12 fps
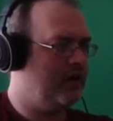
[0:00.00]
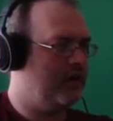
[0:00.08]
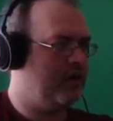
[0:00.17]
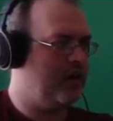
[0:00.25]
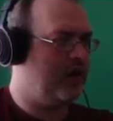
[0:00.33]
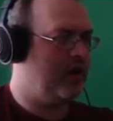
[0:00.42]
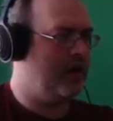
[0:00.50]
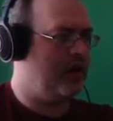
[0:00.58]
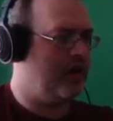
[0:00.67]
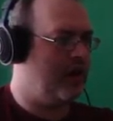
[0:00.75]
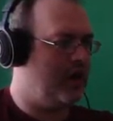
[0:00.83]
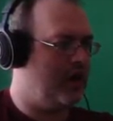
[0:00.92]

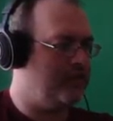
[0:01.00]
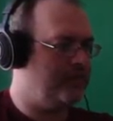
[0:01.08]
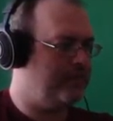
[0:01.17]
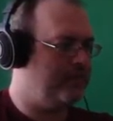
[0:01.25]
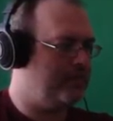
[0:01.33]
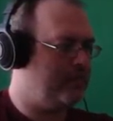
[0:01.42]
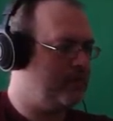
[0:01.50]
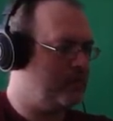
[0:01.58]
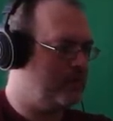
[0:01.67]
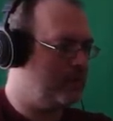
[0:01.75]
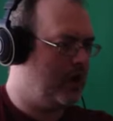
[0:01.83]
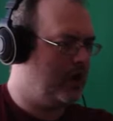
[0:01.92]
Yeah.
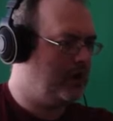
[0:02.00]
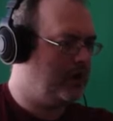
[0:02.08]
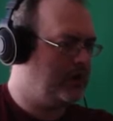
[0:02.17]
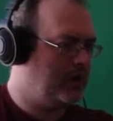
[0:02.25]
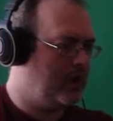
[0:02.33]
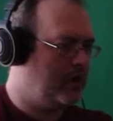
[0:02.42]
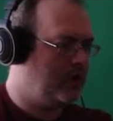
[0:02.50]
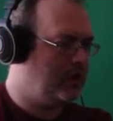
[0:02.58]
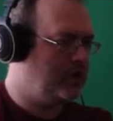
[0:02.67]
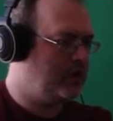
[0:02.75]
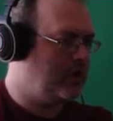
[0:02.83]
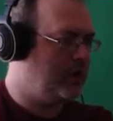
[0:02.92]
No,
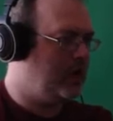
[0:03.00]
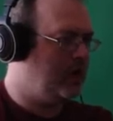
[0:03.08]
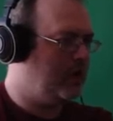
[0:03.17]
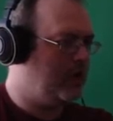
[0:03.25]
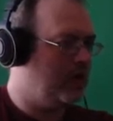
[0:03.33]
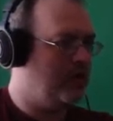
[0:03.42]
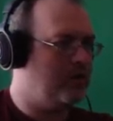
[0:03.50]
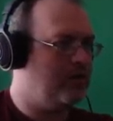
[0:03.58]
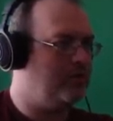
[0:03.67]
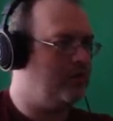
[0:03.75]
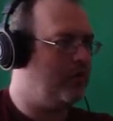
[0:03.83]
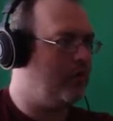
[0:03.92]
no!
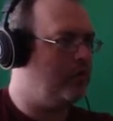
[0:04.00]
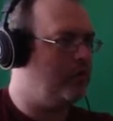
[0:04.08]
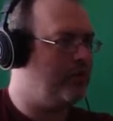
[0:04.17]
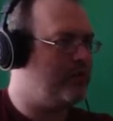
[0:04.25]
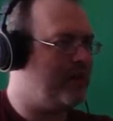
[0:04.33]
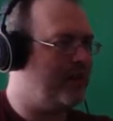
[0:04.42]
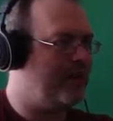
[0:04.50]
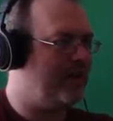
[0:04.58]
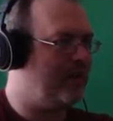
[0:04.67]
Oh, we made it!